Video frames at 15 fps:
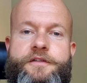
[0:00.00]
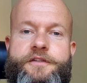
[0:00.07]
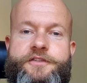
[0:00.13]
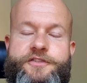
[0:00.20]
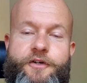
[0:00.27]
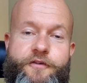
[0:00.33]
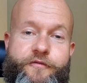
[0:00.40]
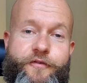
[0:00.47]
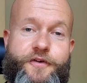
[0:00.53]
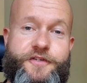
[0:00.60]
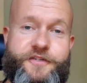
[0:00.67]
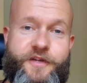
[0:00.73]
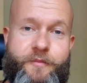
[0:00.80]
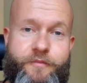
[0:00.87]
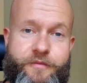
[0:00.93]
So the first
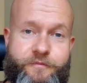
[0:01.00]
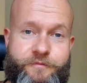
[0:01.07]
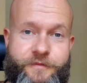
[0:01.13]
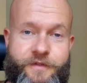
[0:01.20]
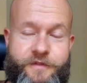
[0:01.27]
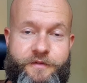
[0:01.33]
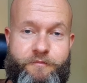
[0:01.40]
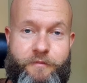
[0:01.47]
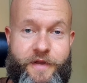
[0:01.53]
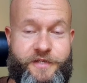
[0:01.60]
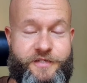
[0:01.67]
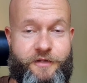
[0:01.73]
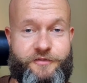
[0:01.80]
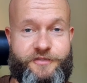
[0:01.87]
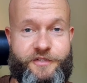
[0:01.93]
step may
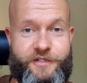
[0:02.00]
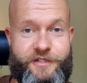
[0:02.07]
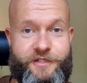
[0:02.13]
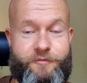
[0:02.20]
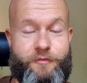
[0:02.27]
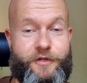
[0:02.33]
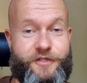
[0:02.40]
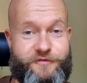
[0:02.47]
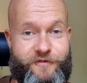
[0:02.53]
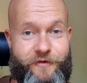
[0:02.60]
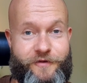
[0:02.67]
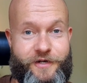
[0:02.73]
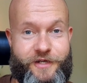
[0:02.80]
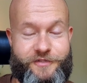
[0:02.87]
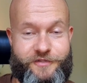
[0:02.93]
sound silly, but it's
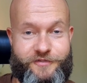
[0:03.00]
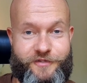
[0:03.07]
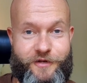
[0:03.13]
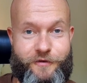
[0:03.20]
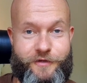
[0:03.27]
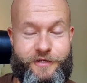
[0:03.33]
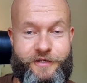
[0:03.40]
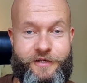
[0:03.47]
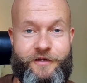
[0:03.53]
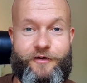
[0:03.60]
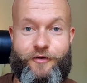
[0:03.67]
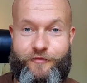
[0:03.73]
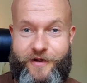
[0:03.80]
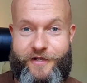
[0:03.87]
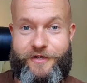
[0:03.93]
very necessary,
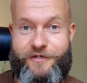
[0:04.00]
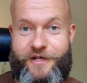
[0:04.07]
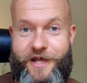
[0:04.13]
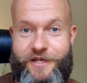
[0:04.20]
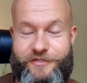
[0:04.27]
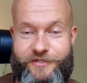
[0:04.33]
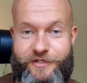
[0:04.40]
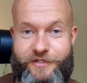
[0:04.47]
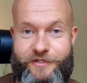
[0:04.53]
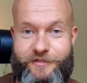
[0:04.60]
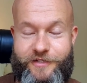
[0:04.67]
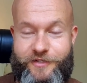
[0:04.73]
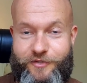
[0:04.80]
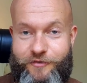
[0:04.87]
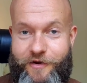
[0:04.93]
recognizing
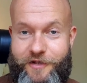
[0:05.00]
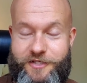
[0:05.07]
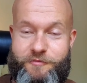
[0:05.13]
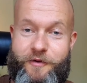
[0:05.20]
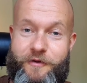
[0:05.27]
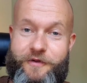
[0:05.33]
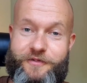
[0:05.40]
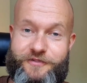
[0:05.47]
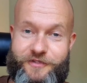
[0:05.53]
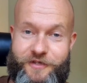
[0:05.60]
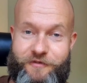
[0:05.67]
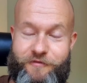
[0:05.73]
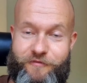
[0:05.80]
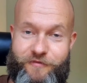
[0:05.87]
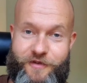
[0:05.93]
that you are
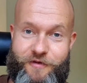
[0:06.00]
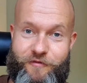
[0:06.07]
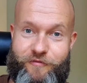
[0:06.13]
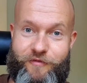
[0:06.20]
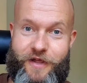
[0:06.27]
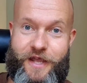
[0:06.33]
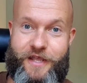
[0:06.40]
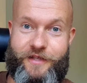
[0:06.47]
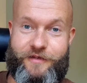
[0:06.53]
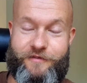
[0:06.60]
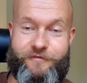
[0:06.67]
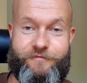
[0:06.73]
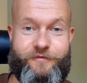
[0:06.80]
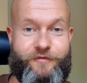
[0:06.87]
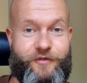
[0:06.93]
experiencing fear of flying.
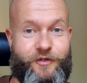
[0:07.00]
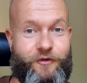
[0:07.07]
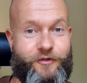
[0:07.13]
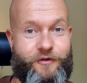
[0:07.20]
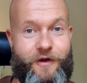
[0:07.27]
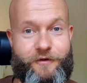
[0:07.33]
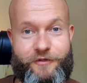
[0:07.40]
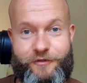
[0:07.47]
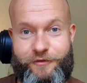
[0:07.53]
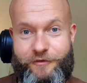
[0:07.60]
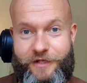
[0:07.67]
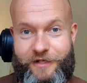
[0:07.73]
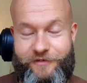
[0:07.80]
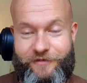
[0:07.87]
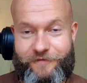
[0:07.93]
If you don't know how to do
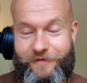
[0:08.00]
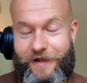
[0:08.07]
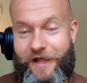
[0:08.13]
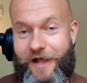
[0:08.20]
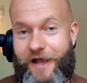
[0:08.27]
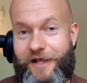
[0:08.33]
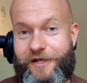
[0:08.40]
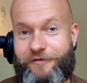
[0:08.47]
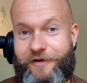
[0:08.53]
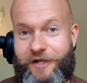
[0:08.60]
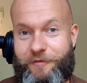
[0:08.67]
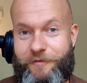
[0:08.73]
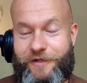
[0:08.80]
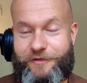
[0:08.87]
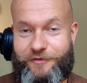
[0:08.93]
that, I highly
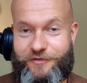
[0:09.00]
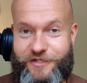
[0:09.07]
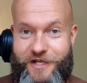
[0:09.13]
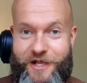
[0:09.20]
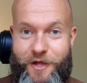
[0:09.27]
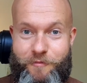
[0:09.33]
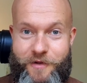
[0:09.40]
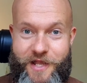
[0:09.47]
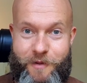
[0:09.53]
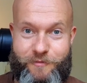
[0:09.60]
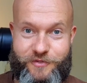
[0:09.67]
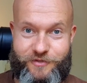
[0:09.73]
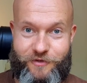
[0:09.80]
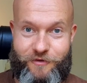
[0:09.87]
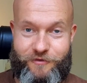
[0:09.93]
recommend you check out my
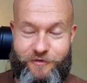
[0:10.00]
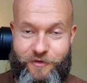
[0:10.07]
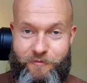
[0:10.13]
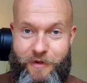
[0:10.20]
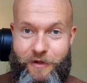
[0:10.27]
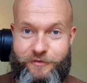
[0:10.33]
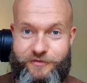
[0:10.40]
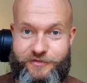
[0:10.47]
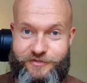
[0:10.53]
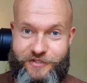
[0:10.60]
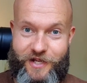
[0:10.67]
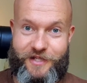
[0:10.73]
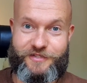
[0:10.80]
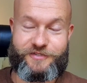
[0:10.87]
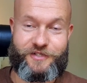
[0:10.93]
episode about
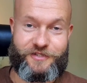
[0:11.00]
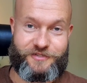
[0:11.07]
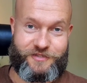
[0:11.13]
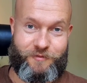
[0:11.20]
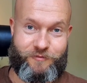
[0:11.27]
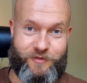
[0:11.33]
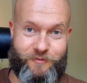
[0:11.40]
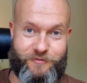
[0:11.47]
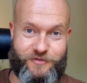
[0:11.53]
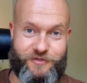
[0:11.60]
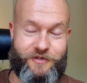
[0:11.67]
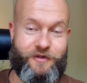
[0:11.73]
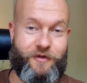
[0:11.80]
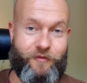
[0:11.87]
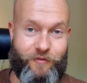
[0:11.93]
signs and
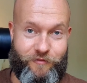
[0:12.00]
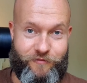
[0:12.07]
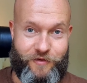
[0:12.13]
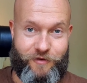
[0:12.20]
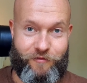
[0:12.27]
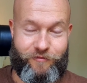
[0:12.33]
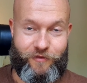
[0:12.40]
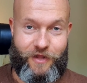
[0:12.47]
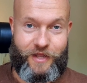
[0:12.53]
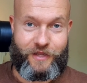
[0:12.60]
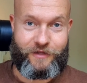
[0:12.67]
symptoms of the fear of flying.